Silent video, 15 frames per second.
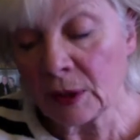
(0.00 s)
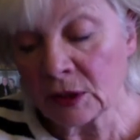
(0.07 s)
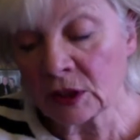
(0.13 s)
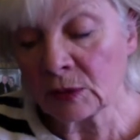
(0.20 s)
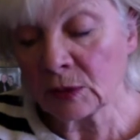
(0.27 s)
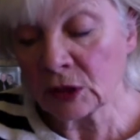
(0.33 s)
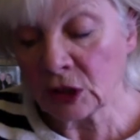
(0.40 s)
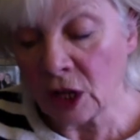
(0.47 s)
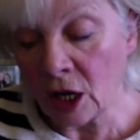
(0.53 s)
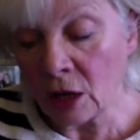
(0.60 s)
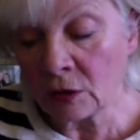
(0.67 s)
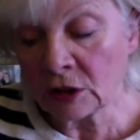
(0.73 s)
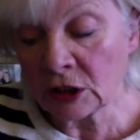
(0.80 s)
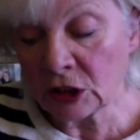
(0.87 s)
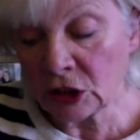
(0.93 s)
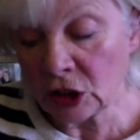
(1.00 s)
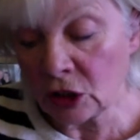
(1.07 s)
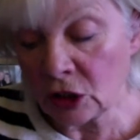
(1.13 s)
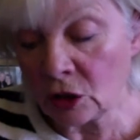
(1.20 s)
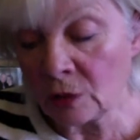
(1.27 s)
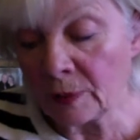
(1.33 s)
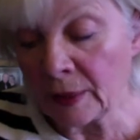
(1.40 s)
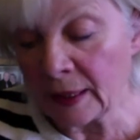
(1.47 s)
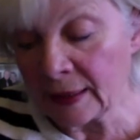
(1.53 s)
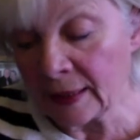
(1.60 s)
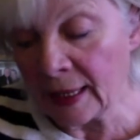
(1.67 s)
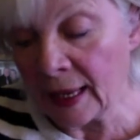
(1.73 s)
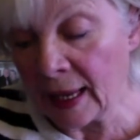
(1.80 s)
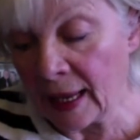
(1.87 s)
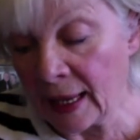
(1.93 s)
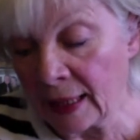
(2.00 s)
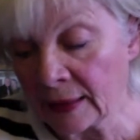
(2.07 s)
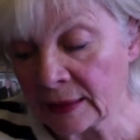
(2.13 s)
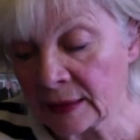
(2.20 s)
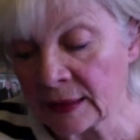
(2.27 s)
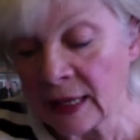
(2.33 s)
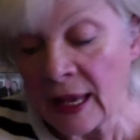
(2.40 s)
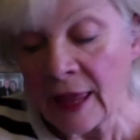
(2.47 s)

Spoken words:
was to hold the tube in their hands,